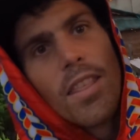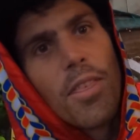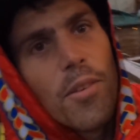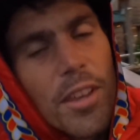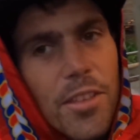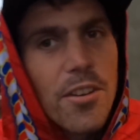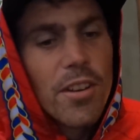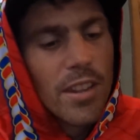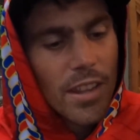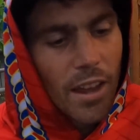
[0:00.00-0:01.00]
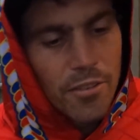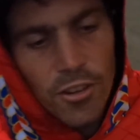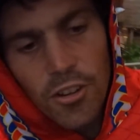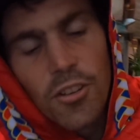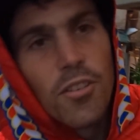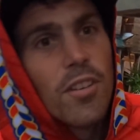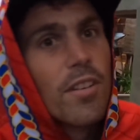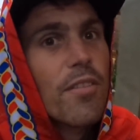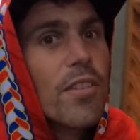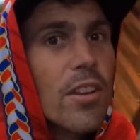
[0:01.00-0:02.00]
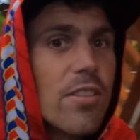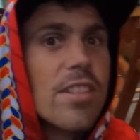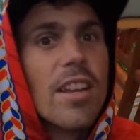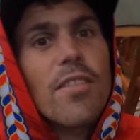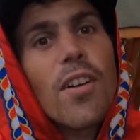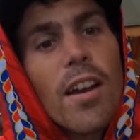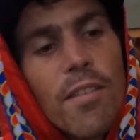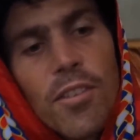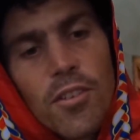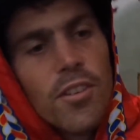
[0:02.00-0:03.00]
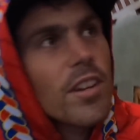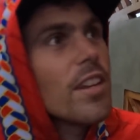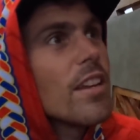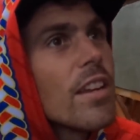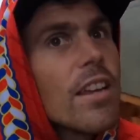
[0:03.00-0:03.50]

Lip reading: .30 in the afternoon, feels like 5:30.